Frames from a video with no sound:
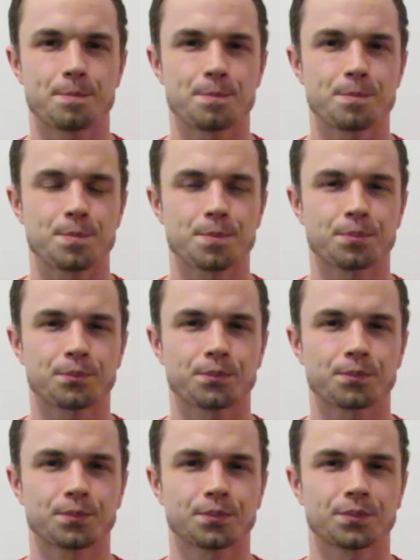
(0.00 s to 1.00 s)

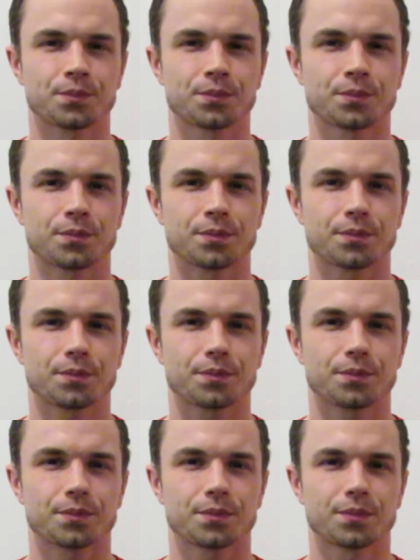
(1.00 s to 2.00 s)
Nobody speaks.